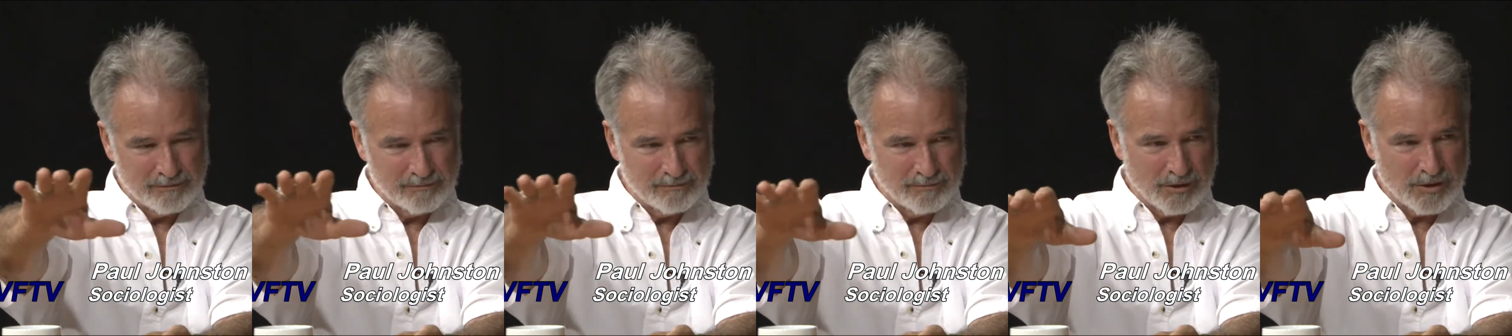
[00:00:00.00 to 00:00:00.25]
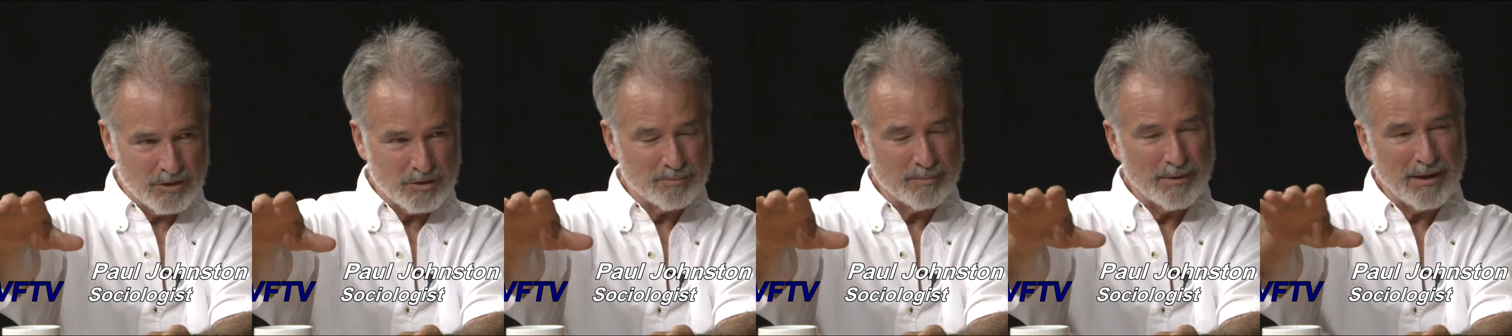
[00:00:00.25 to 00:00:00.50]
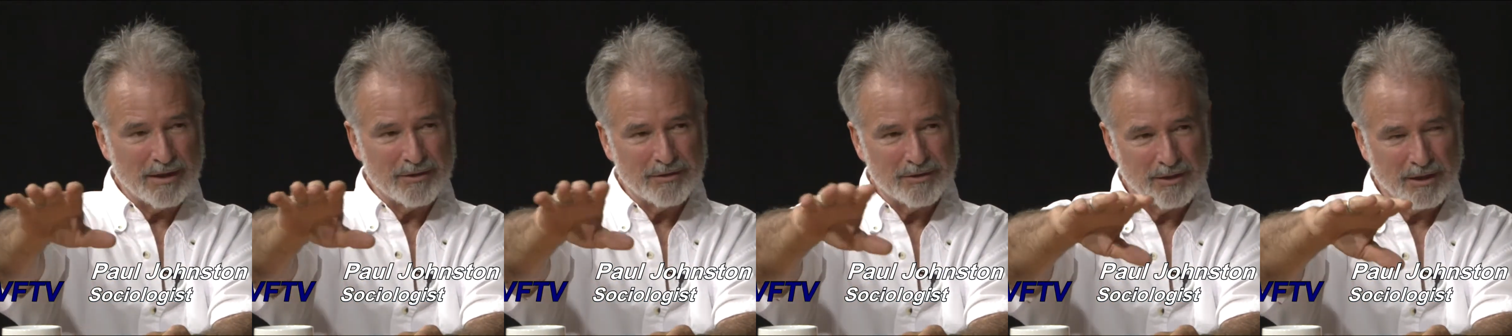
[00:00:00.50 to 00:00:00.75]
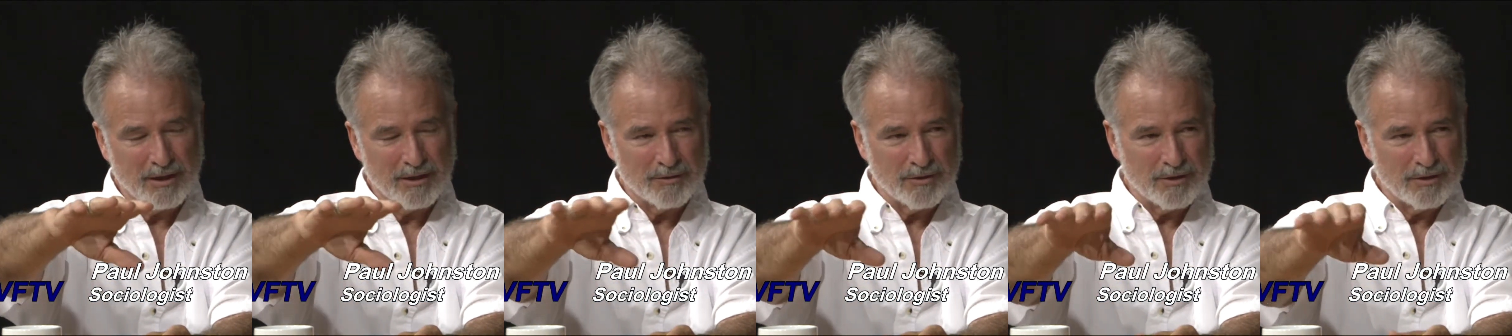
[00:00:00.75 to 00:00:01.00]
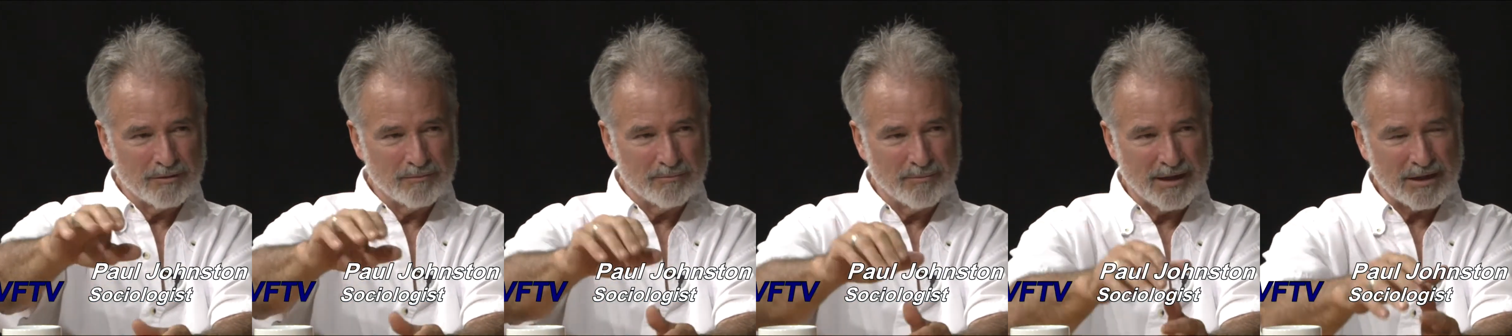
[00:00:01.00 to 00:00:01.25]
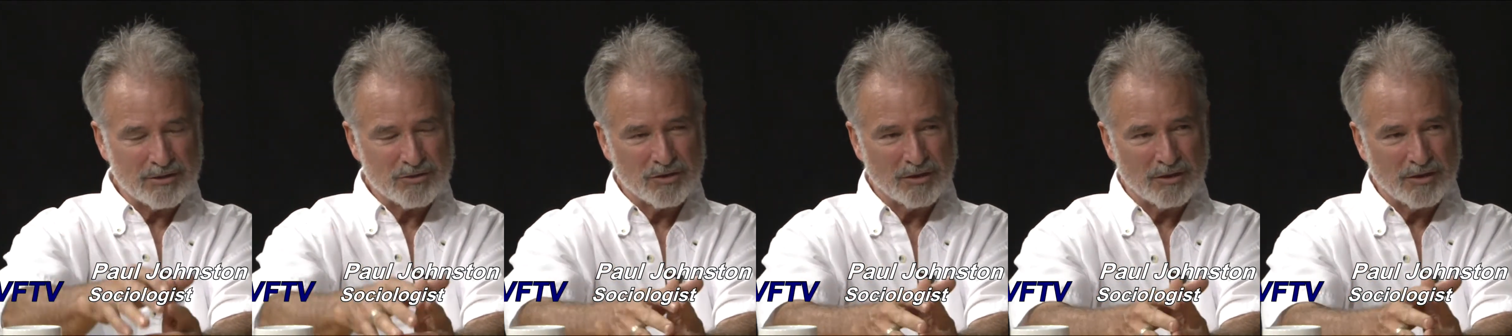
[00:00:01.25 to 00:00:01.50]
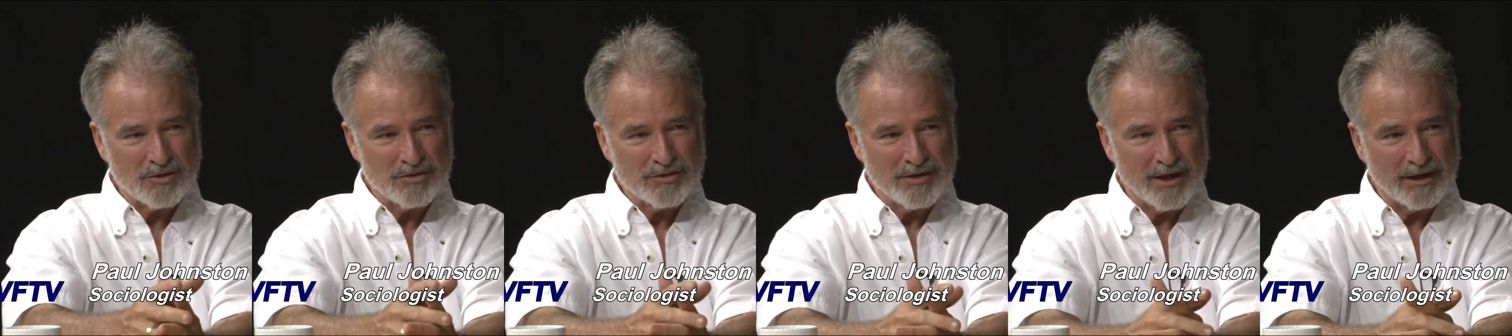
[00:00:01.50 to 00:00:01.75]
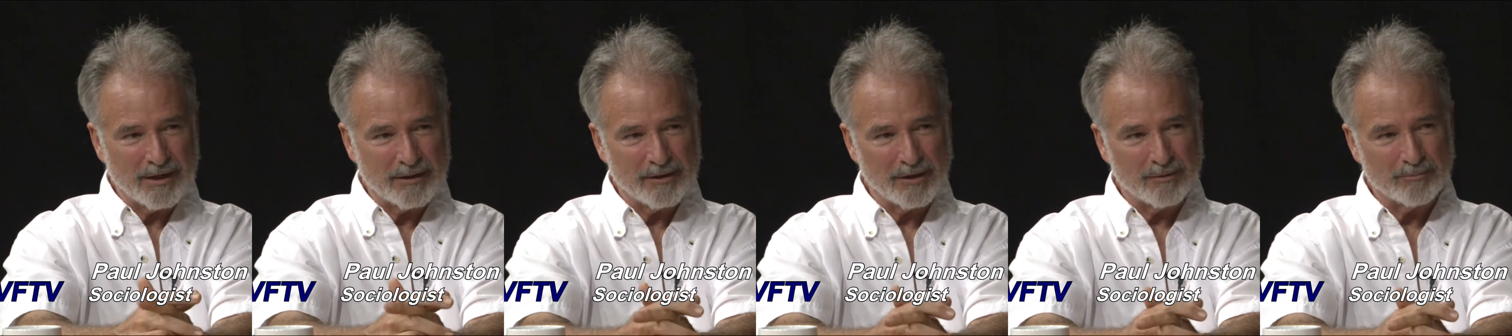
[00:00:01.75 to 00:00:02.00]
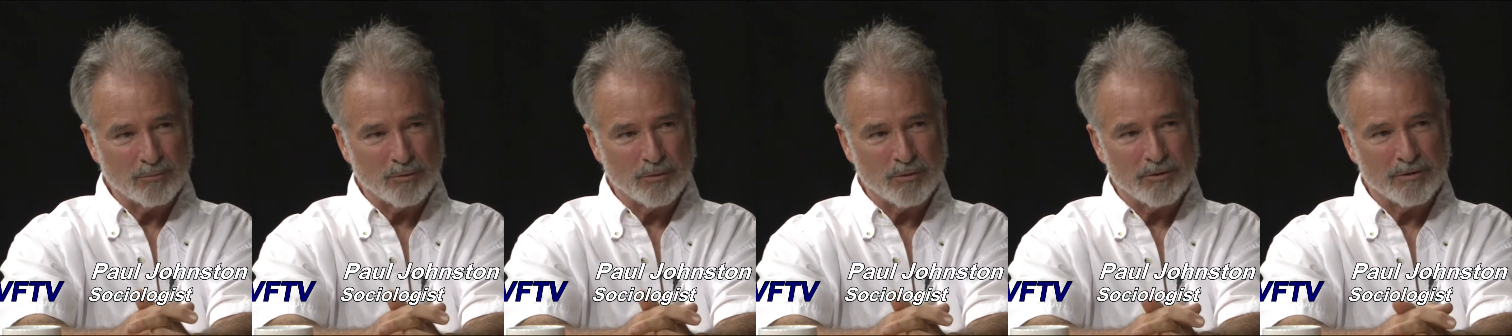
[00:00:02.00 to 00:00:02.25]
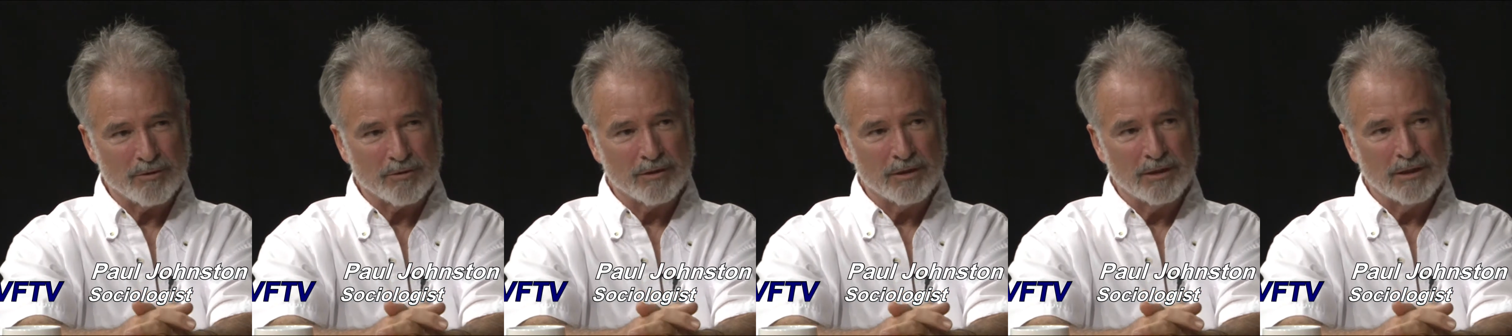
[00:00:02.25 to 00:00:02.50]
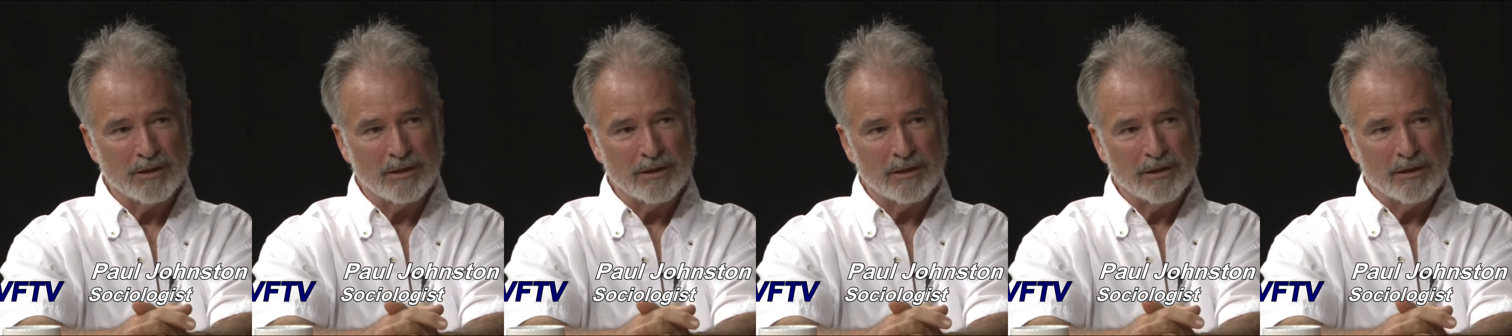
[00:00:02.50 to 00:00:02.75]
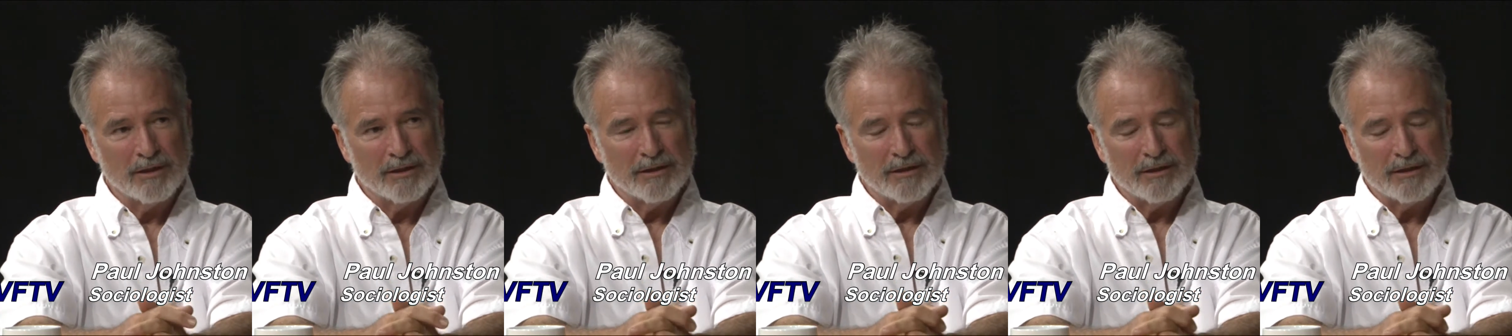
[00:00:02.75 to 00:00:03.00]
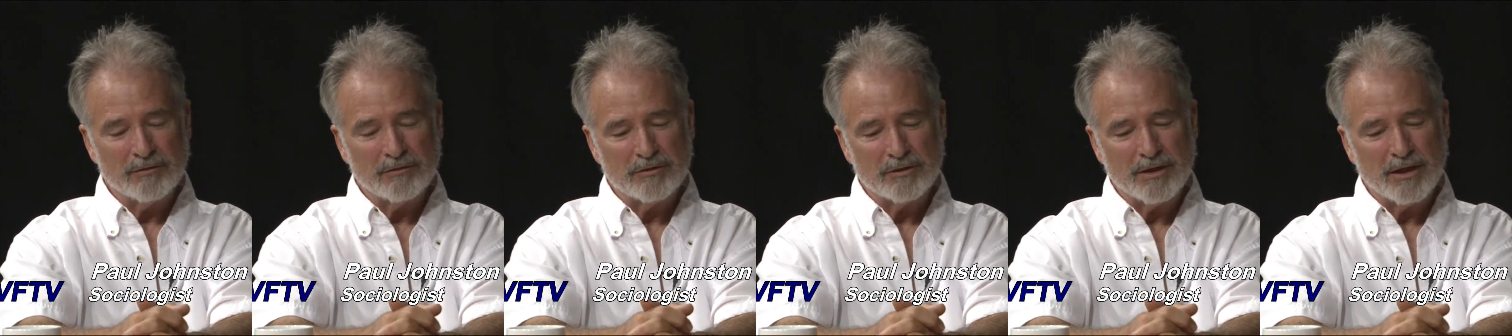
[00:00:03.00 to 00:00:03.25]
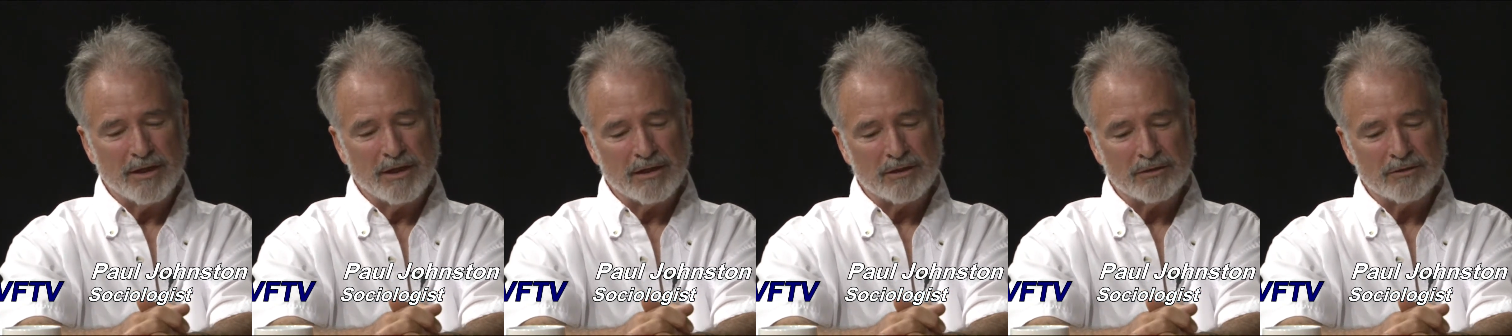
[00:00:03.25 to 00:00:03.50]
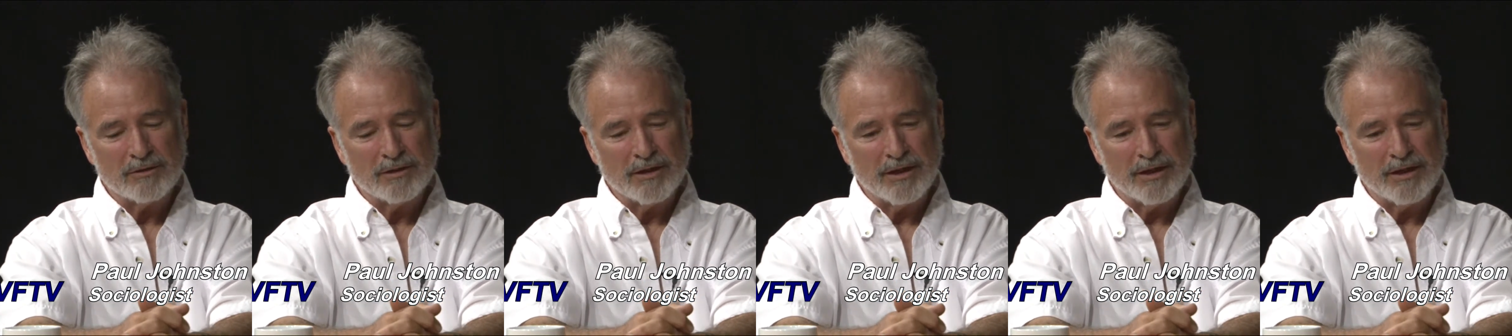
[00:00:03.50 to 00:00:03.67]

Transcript: expanding on the Mexican side of that border even now.